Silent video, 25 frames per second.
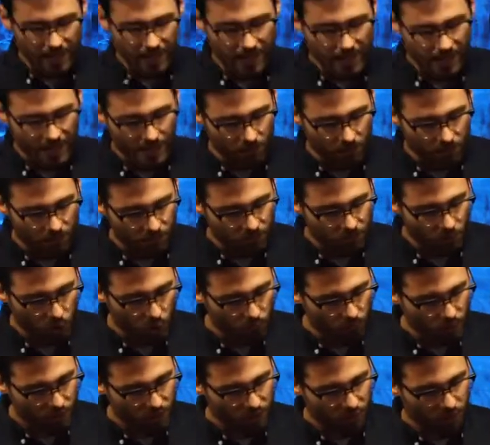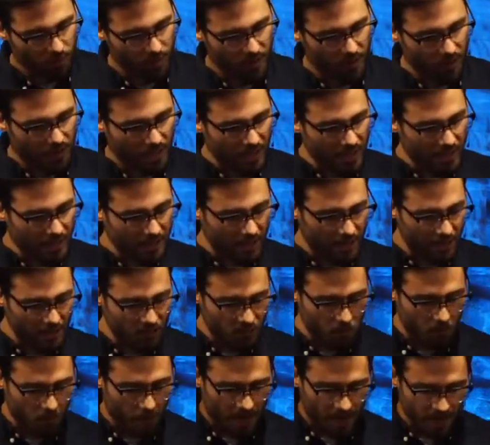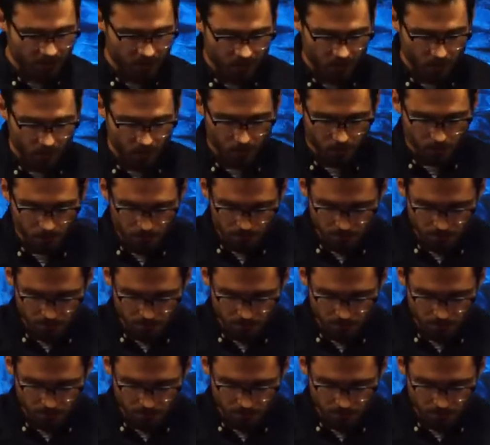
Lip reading: and the servant to be like his master.